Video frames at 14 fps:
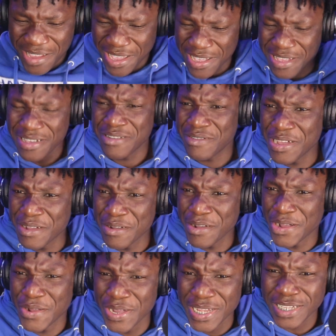now I
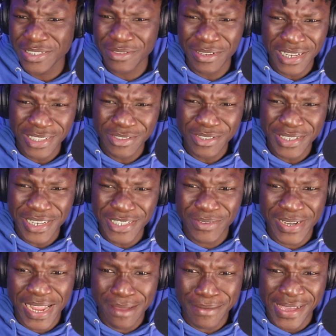got. Wait, wait, wait. Let's, run, let's,
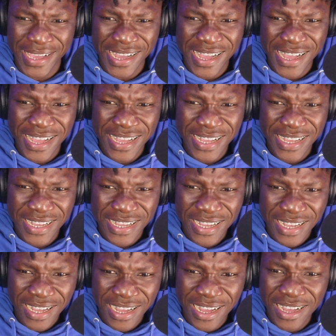run, that back,
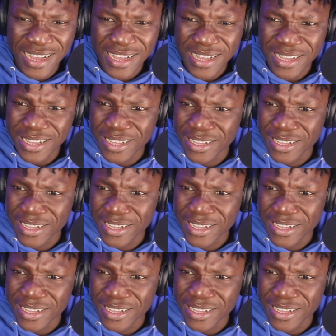huh? Huh?